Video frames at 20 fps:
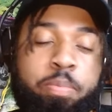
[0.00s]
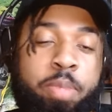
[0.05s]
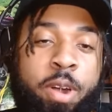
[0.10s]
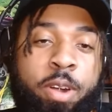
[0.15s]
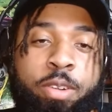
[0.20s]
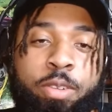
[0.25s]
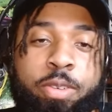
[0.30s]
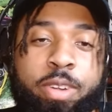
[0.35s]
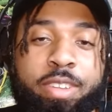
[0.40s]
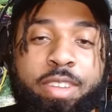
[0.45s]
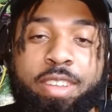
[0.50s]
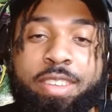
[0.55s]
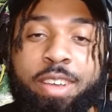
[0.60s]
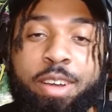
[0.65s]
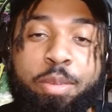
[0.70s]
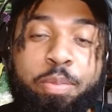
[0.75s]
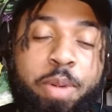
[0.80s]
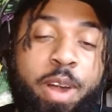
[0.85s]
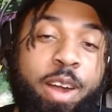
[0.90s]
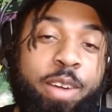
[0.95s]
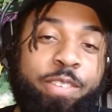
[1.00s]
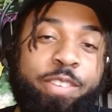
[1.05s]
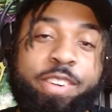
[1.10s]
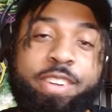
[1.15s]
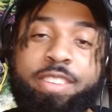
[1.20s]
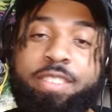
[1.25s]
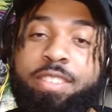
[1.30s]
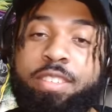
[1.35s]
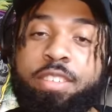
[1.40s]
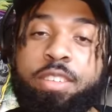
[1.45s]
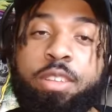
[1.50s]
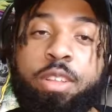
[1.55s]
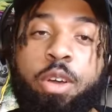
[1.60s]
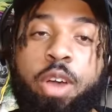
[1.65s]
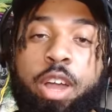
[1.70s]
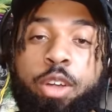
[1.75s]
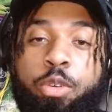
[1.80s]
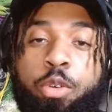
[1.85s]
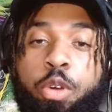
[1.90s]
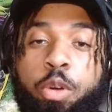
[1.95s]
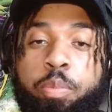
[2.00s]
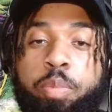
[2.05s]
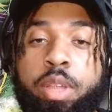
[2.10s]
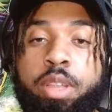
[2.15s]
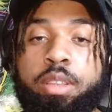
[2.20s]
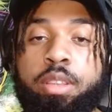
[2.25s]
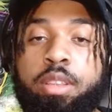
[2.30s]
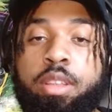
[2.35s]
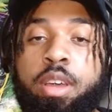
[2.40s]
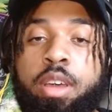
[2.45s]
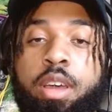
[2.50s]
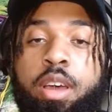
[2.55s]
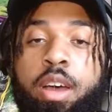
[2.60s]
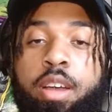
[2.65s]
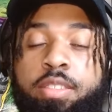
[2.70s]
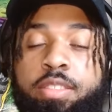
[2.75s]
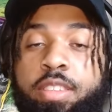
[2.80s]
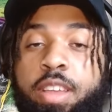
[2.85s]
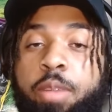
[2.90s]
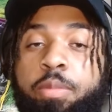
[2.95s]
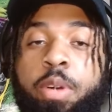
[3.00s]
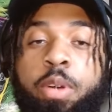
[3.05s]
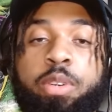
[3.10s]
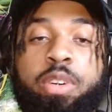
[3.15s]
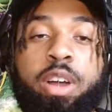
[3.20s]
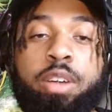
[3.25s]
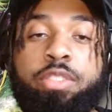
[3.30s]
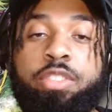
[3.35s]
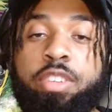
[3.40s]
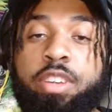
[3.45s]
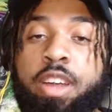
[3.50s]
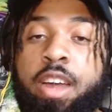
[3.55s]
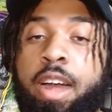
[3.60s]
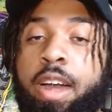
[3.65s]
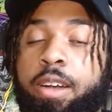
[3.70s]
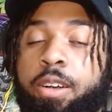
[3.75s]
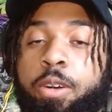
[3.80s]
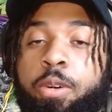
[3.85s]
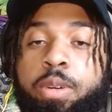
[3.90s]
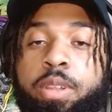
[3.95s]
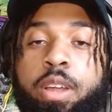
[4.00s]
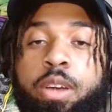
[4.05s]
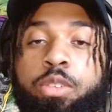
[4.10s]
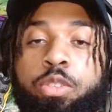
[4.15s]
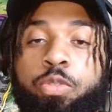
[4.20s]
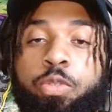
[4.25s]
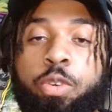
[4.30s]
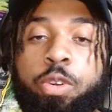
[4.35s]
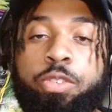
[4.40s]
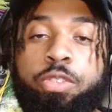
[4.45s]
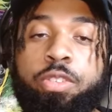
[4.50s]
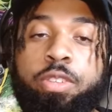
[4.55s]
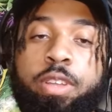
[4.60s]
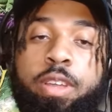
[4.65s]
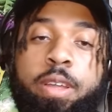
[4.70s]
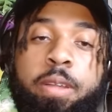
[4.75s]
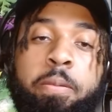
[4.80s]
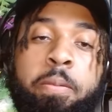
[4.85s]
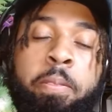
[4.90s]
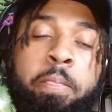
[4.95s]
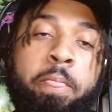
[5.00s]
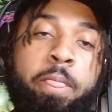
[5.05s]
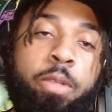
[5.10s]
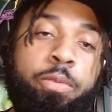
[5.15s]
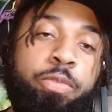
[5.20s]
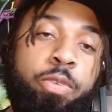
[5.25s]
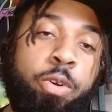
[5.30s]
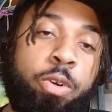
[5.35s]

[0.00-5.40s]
but part of the reason I talk proper is, you know, I grew up in a suburb of Chicago and I was fortunate